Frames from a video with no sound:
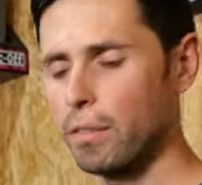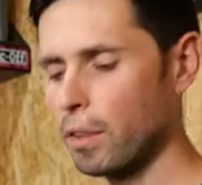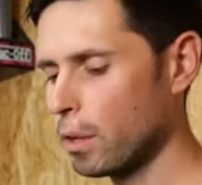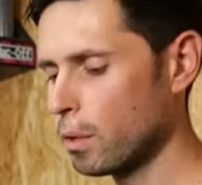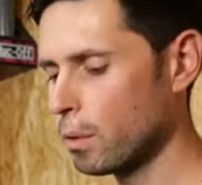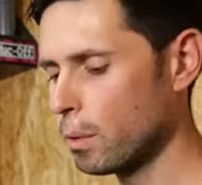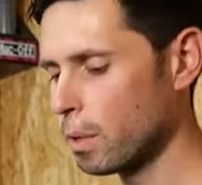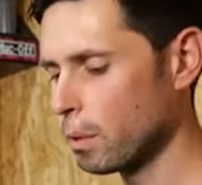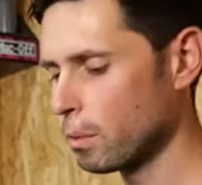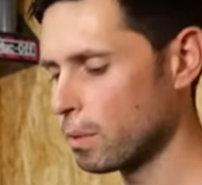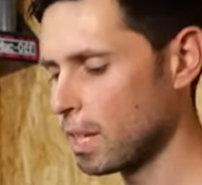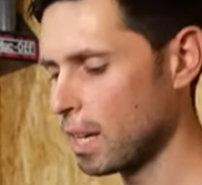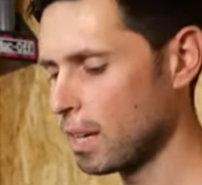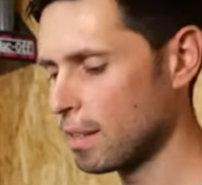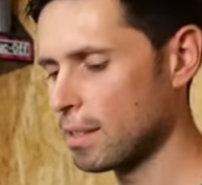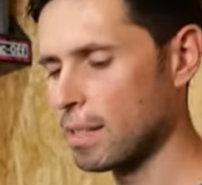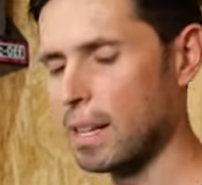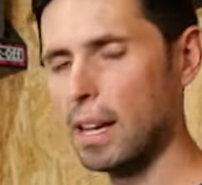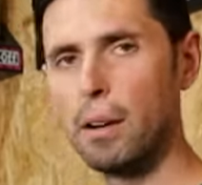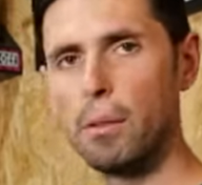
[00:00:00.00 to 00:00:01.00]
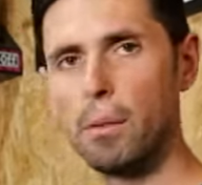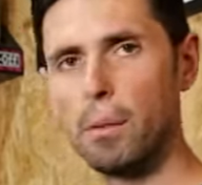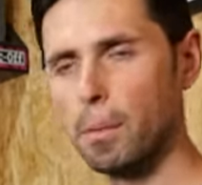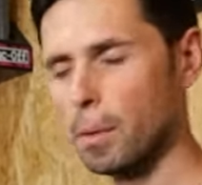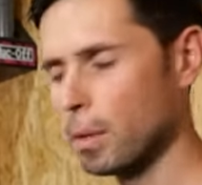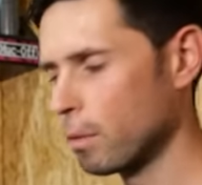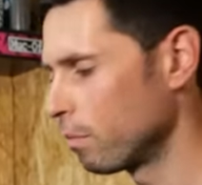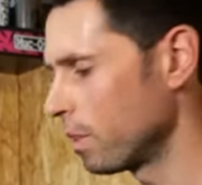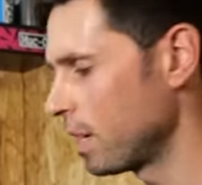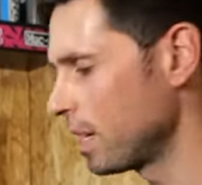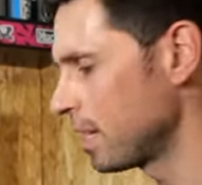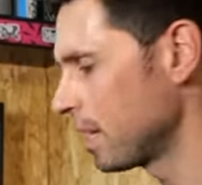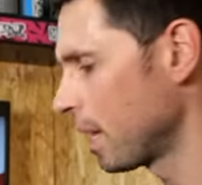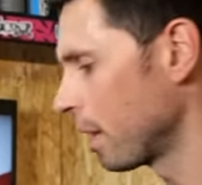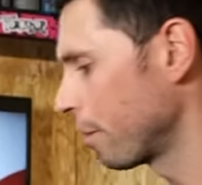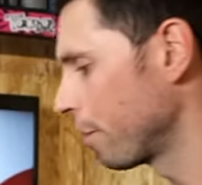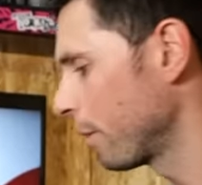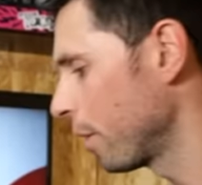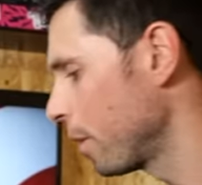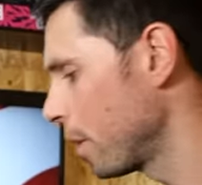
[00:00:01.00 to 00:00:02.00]
final little test now. I'm gonna
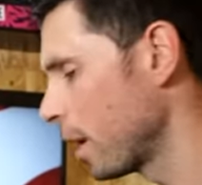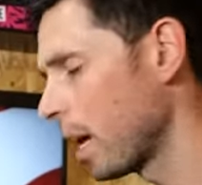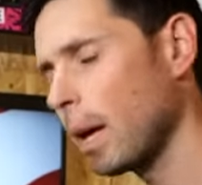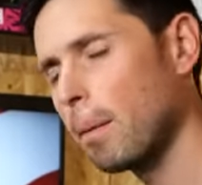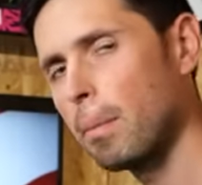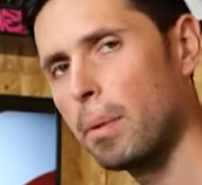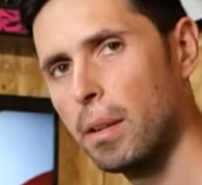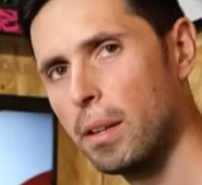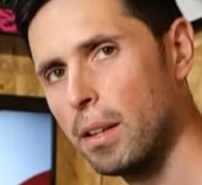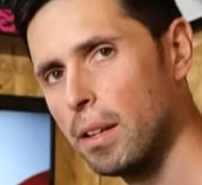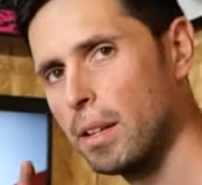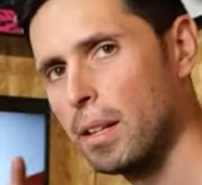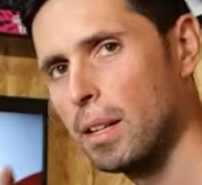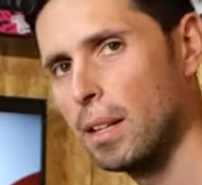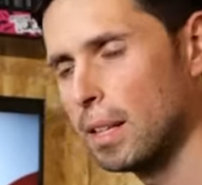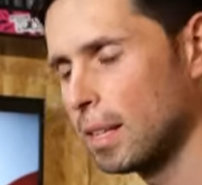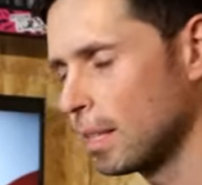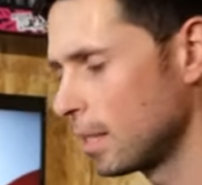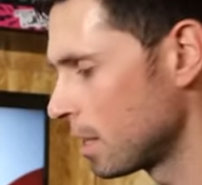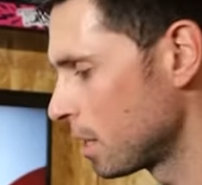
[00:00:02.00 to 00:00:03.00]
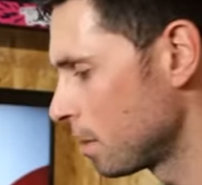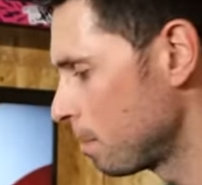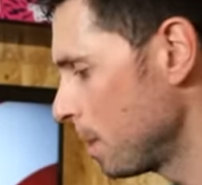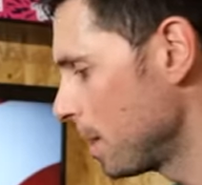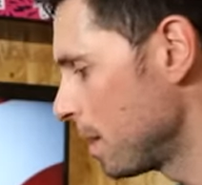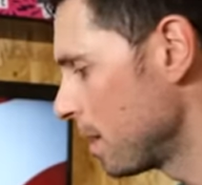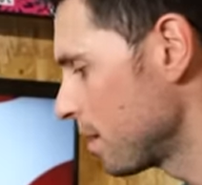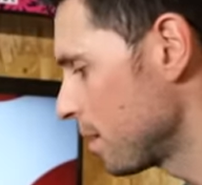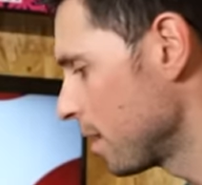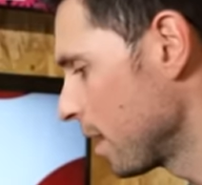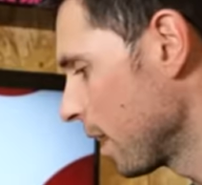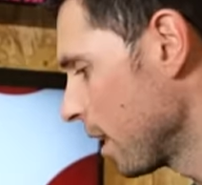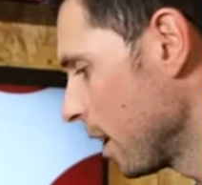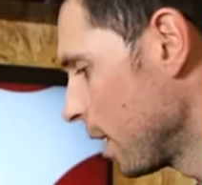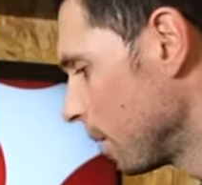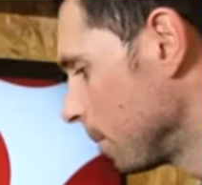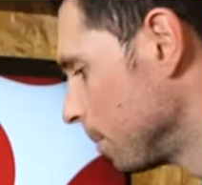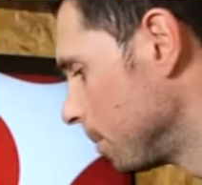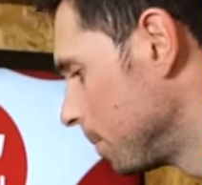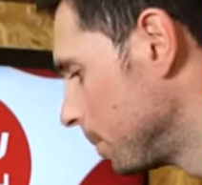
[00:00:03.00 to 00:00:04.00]
reset the phone app and spin this thing
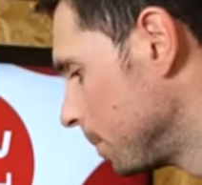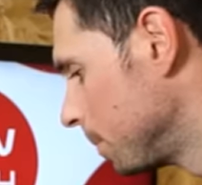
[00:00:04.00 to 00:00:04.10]
up.